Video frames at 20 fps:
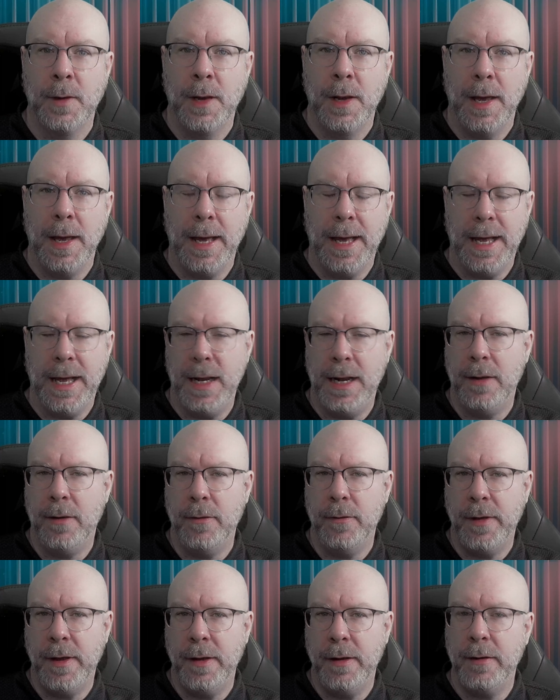Hello
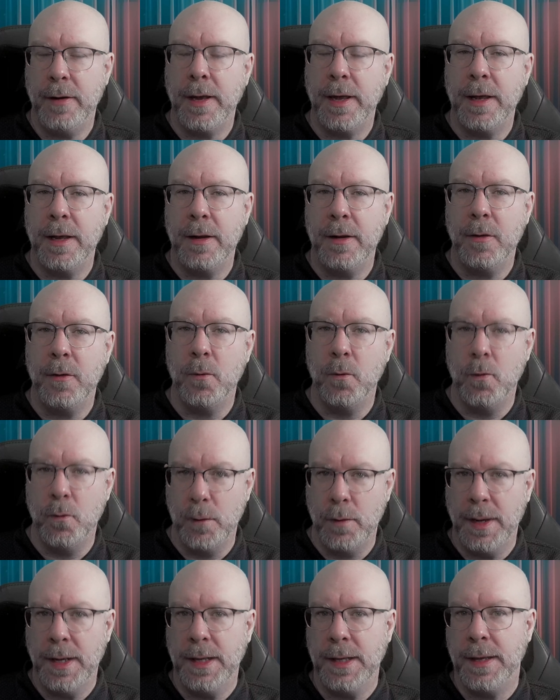there and
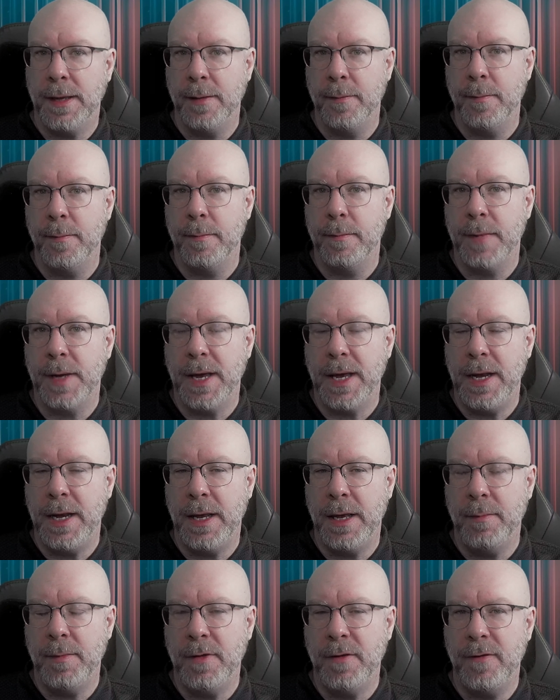welcome. My
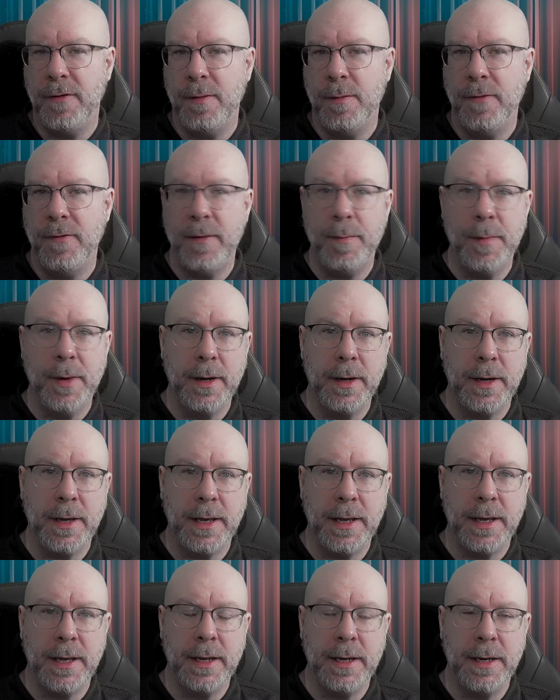name is Jimmy Wickman,
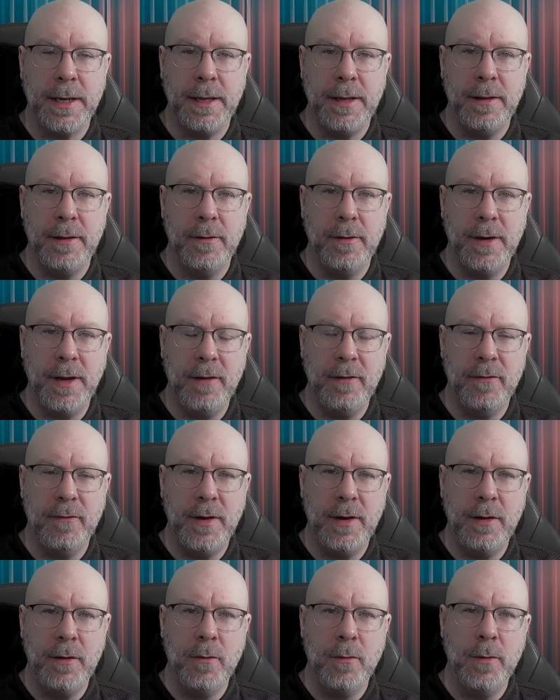and in today's
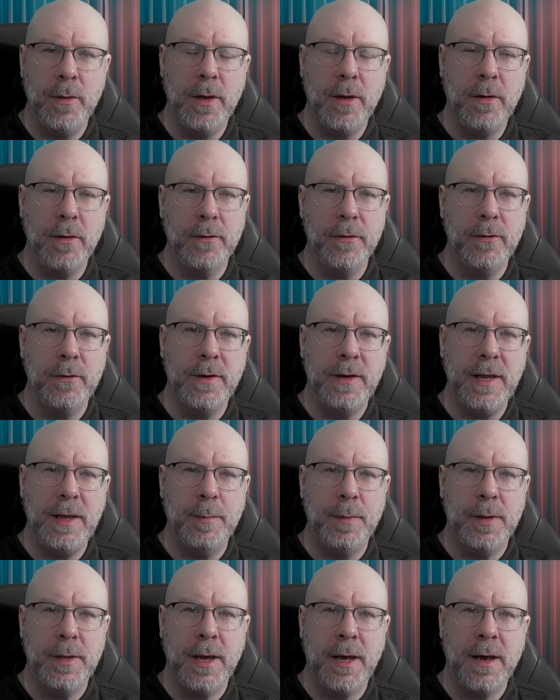video we're going to deep
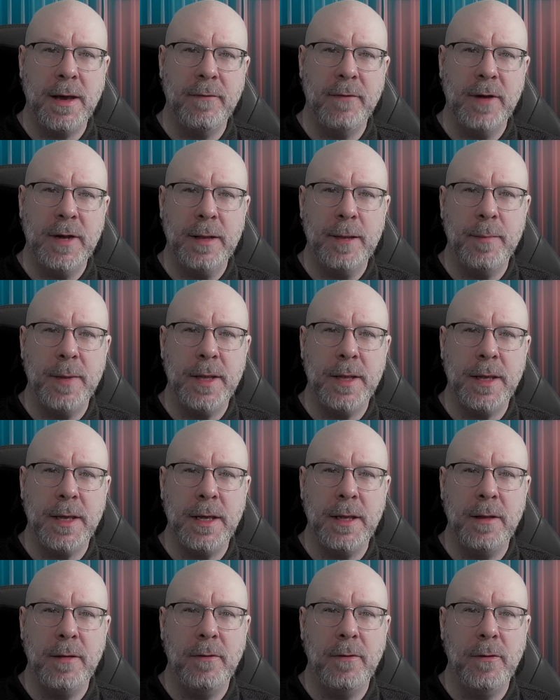dive a little bit
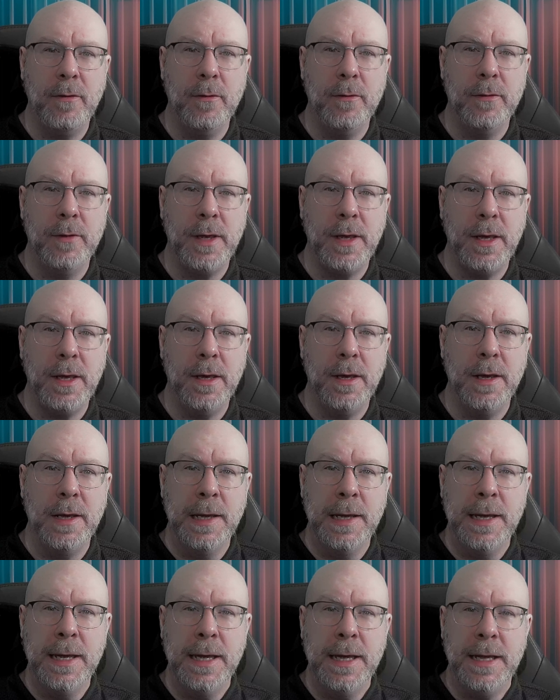into the
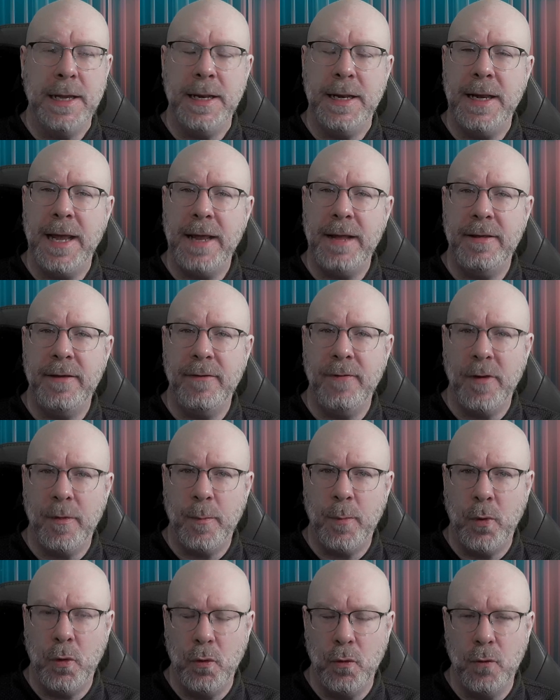native
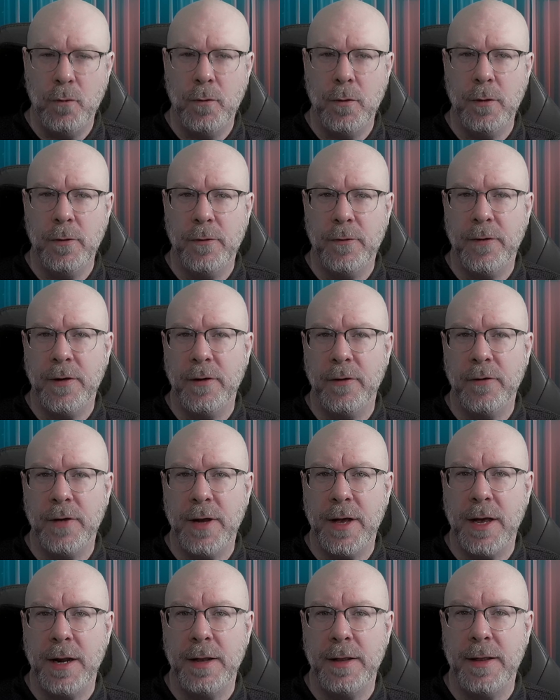approvals
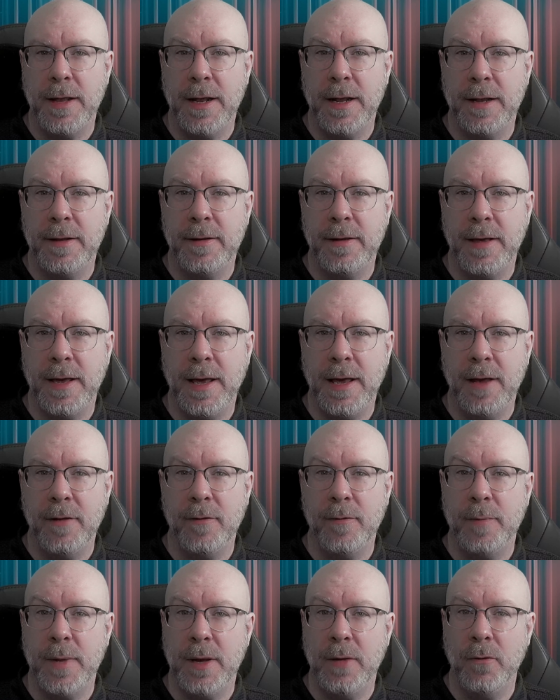functionality that has
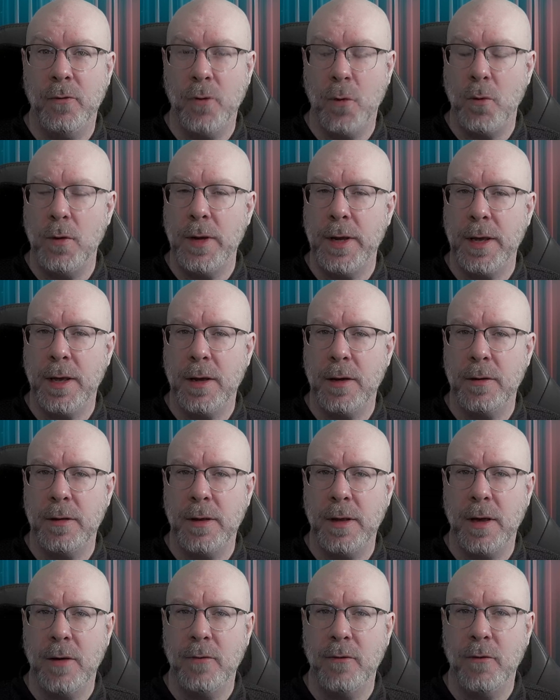been rolling out
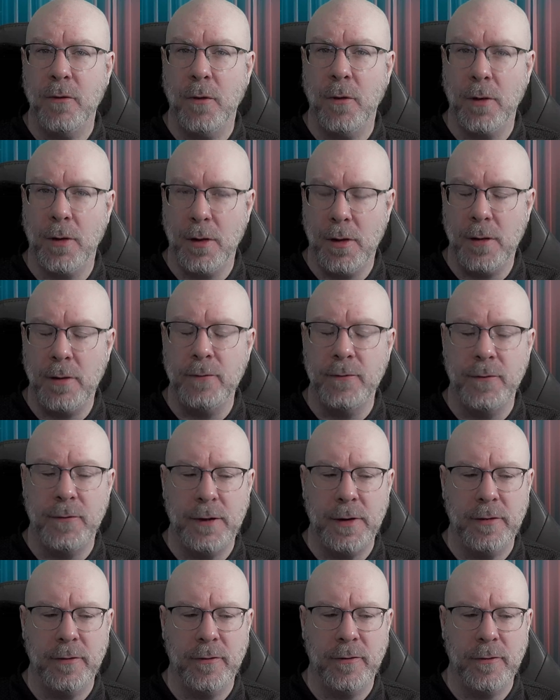now for
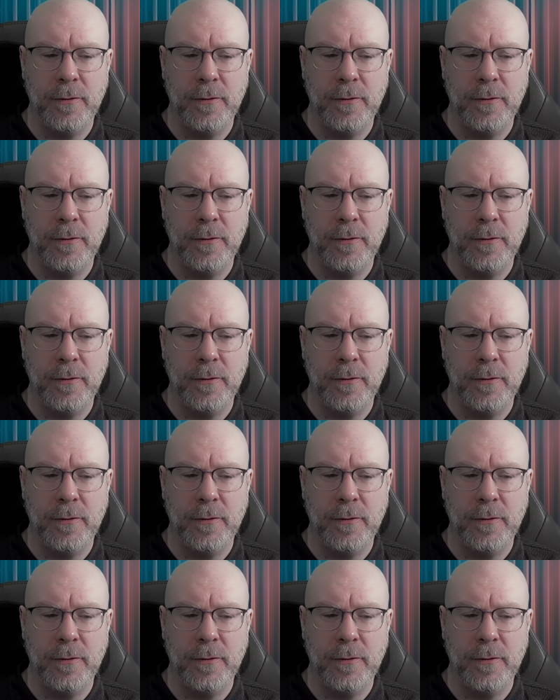Confluence.